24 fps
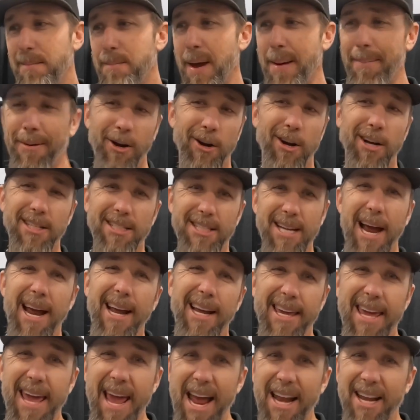Maybe you're in a
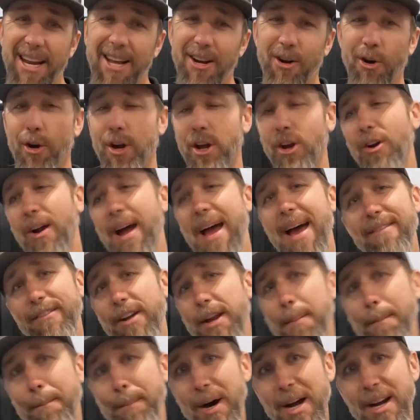tight canyon or you don't have
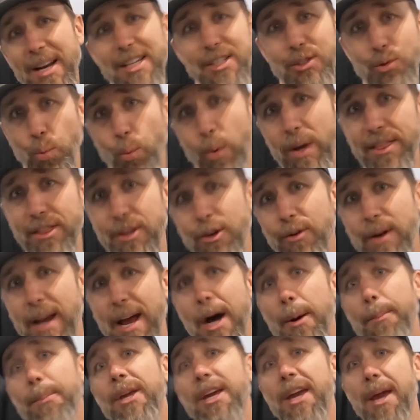any buddies with you to
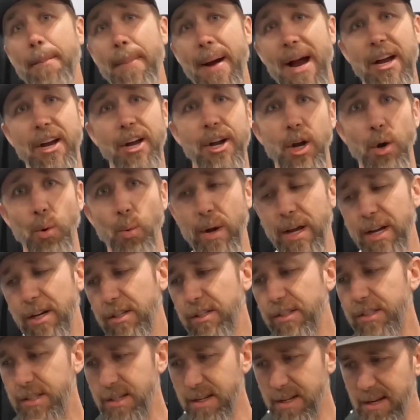help you get back on your
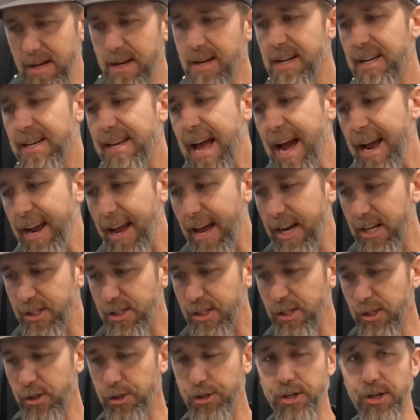wheels. Now you got a
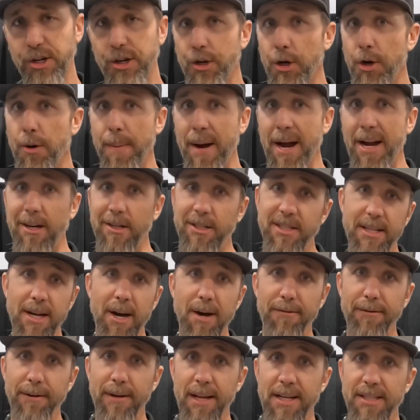solution to do it by
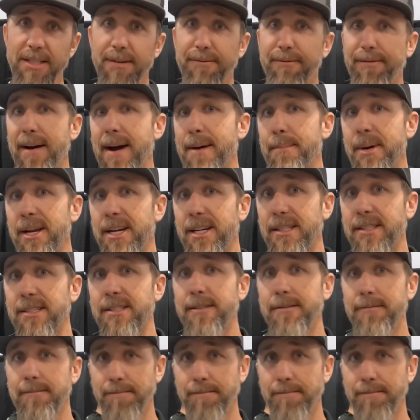yourself in less than 5 minutes.